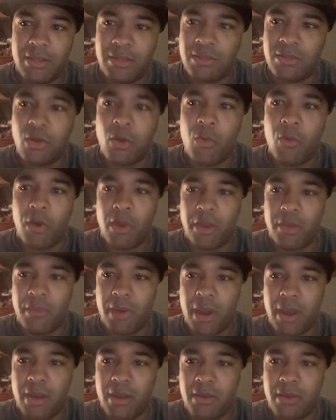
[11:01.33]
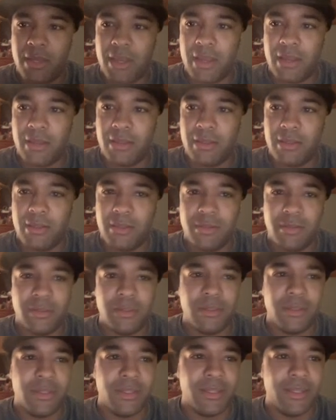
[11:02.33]
don't worry about it. Okay.
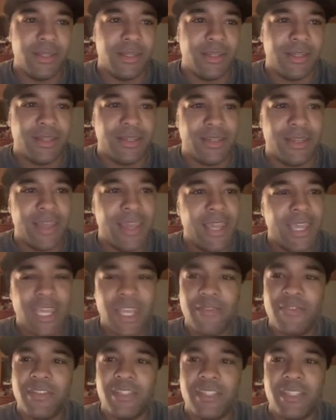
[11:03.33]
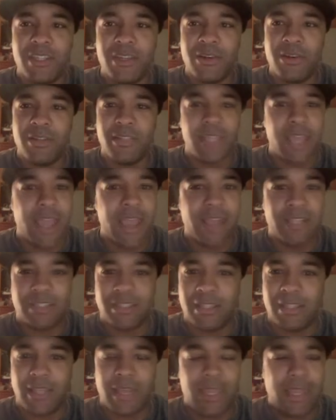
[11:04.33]
Even Siri's
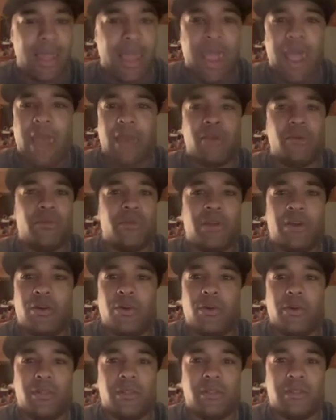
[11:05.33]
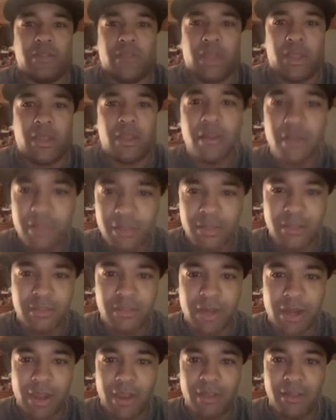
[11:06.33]
asking like, I don't know what to say.
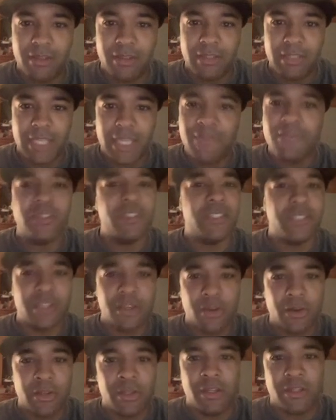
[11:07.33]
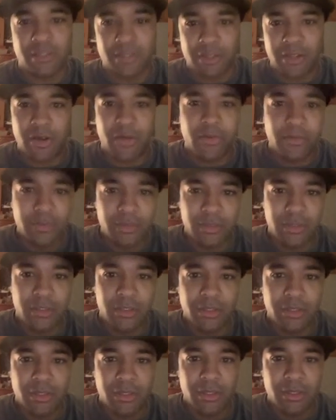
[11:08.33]
All right. Even Siri doesn't know.
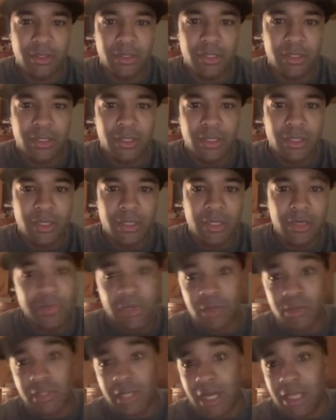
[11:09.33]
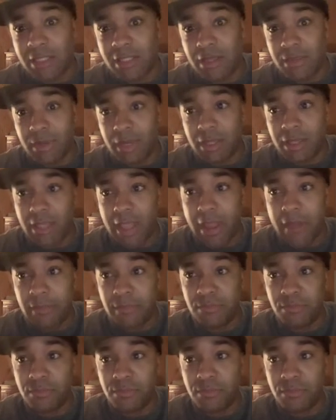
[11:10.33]
Let me know what you guys think about that.